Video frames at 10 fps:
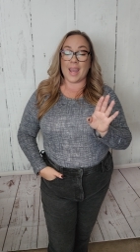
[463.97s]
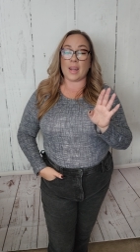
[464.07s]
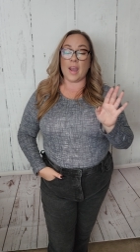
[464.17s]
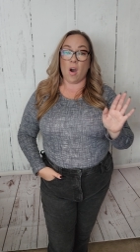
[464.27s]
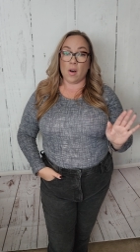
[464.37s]
And
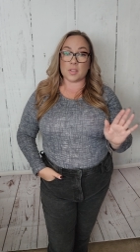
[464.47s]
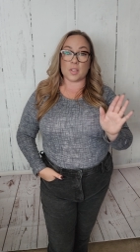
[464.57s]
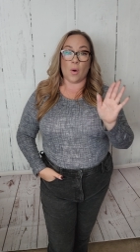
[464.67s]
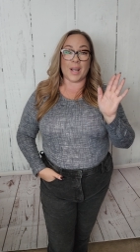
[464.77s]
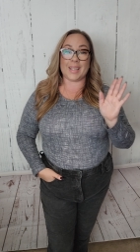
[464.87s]
I
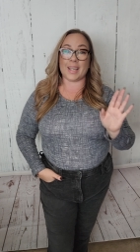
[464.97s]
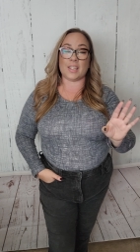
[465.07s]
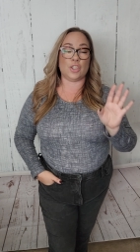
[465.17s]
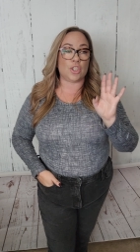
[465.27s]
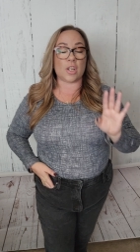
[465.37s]
also,
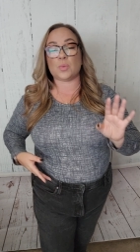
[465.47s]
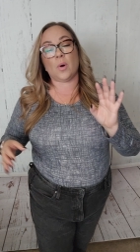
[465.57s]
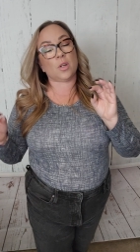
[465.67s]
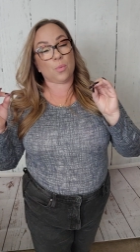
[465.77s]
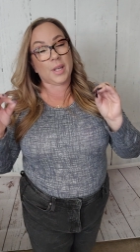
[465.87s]
again, just
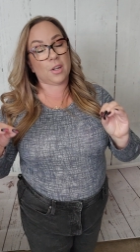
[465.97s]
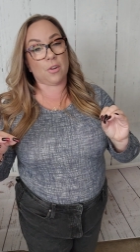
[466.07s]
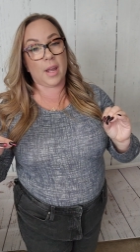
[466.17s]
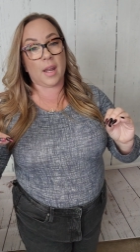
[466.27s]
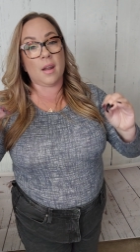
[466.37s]
wanna
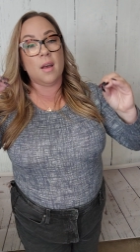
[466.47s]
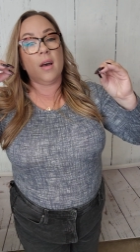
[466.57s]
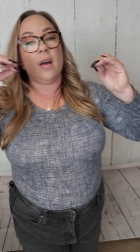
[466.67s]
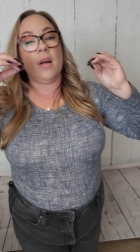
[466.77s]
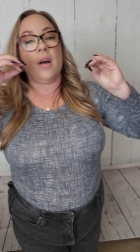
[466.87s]
reiterate,
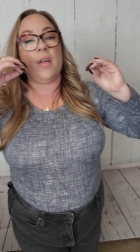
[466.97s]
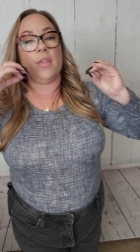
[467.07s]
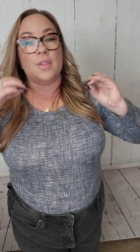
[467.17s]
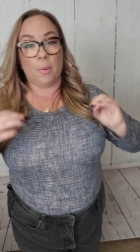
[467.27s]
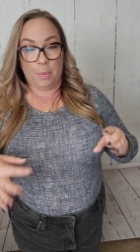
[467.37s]

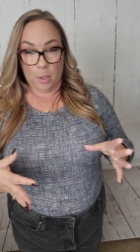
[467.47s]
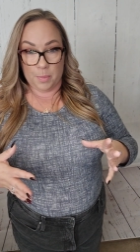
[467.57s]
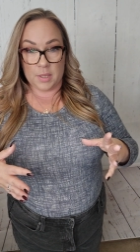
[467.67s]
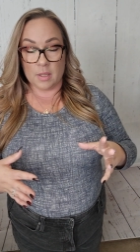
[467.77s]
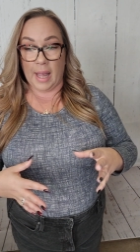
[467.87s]
the
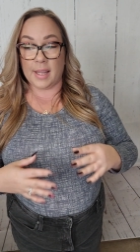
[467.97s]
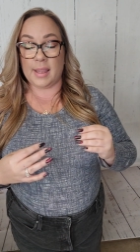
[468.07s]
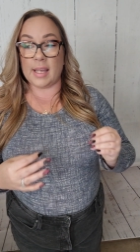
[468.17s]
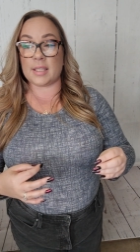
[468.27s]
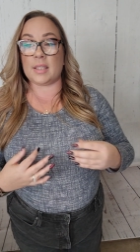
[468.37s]
boobs. Like
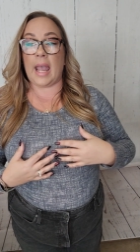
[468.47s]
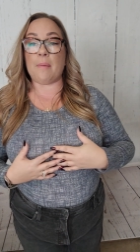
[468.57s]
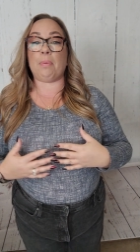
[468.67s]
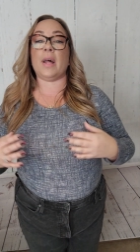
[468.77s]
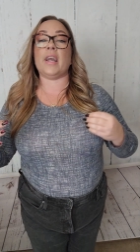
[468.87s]
this,
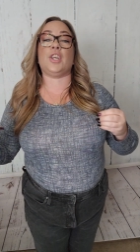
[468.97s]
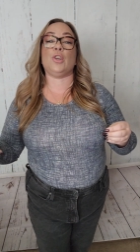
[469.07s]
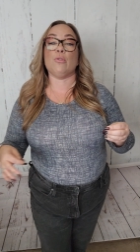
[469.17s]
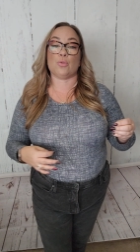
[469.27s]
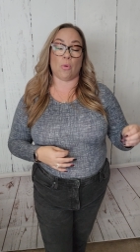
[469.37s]
they play a
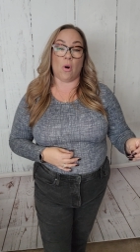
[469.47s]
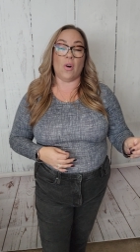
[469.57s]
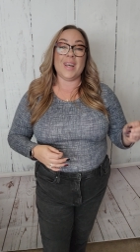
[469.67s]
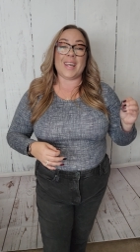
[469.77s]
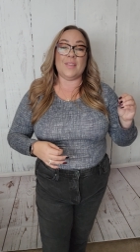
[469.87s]
huge
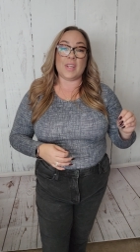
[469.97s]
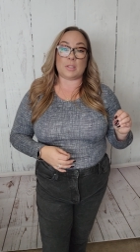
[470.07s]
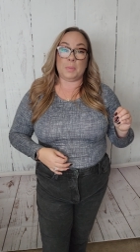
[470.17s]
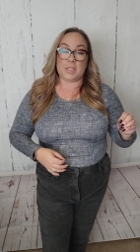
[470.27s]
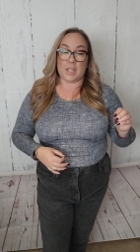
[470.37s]
role in
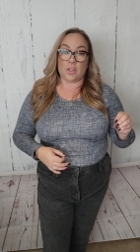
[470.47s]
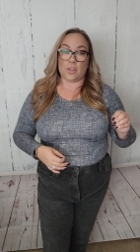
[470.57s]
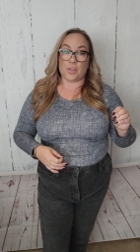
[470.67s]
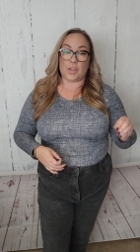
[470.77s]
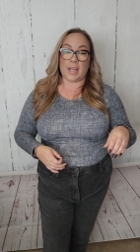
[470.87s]
this
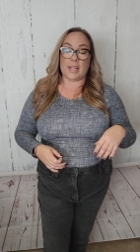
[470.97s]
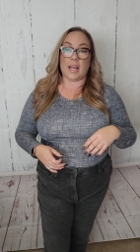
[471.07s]
particular thing.